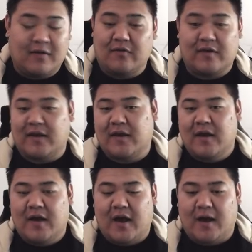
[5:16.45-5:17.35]
There was a
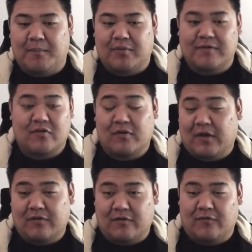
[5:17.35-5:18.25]
previous one
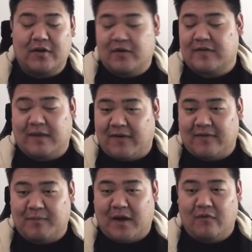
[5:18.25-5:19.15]
that was a free cost
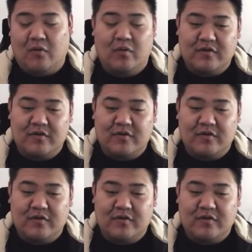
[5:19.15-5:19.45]
8,000 power for,